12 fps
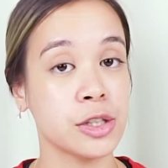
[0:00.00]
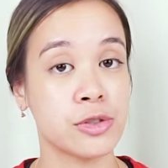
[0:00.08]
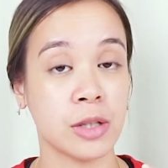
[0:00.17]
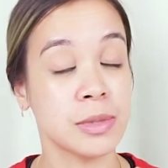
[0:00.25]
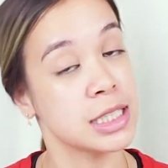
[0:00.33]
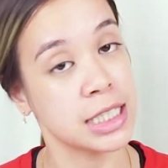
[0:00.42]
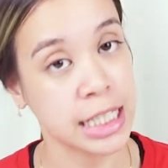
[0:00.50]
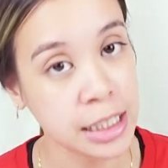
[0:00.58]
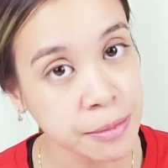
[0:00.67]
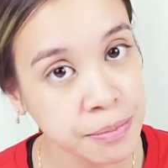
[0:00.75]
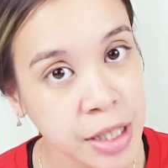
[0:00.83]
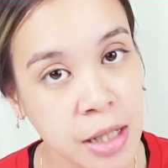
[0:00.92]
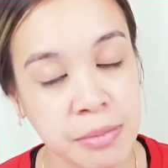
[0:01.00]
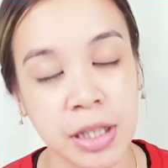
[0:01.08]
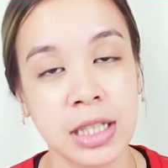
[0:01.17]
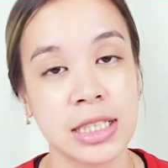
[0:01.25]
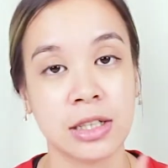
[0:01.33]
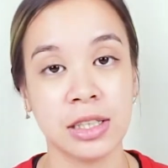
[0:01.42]
troubled skin
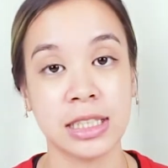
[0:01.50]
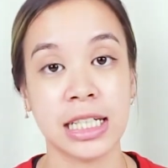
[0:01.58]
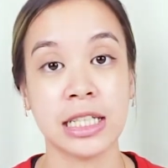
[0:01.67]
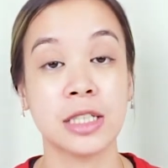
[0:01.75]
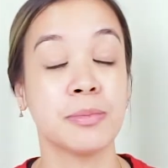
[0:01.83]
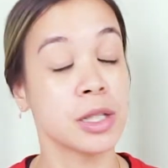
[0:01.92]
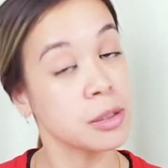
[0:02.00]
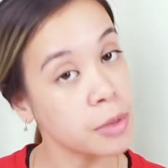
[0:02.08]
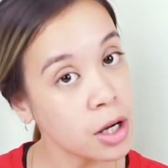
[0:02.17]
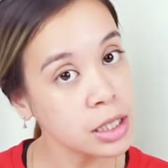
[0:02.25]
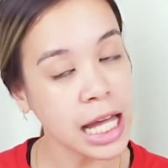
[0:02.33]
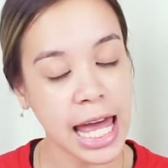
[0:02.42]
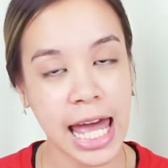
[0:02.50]
because it contains bergamot,